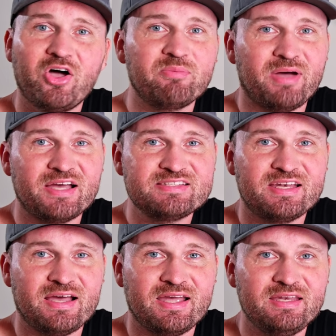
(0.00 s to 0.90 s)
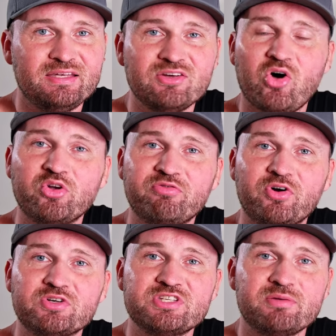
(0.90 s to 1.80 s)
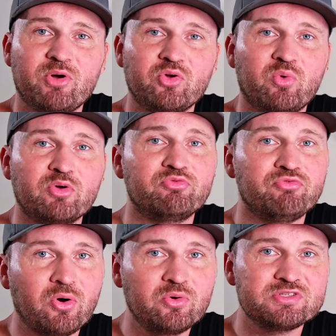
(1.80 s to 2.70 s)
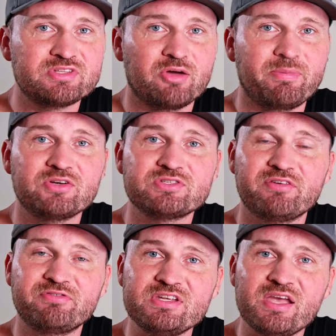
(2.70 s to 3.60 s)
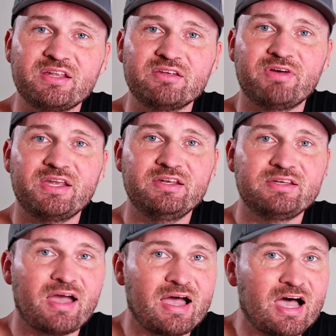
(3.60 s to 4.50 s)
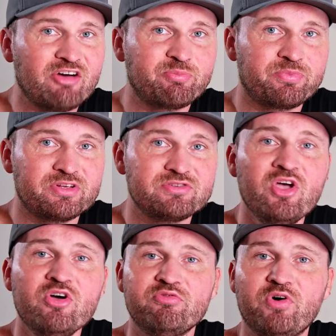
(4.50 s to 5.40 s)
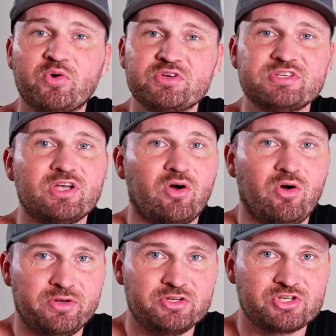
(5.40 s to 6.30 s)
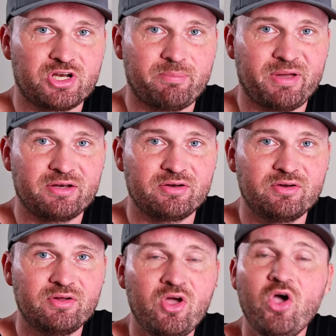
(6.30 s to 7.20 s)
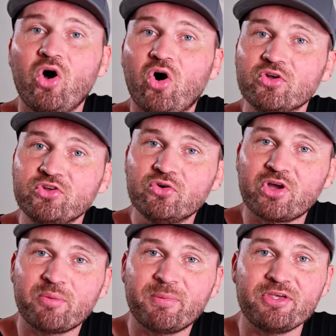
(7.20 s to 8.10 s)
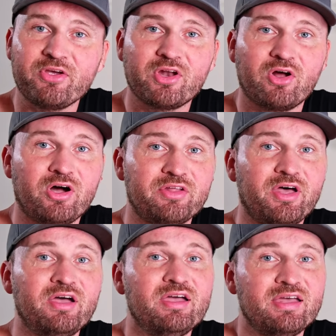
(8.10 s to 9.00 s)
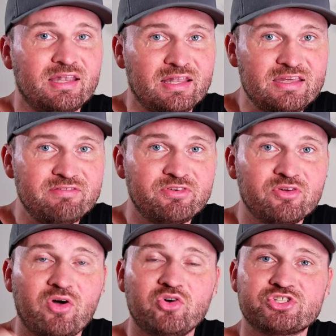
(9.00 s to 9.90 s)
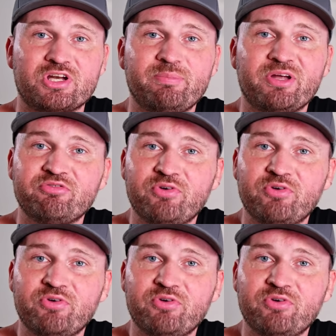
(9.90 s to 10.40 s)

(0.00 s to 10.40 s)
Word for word: on my Z eight, the autofocusing mode won't focus now because I've deactivated the half press focusing on the shutter button. On your camera, you can either leave the shutter button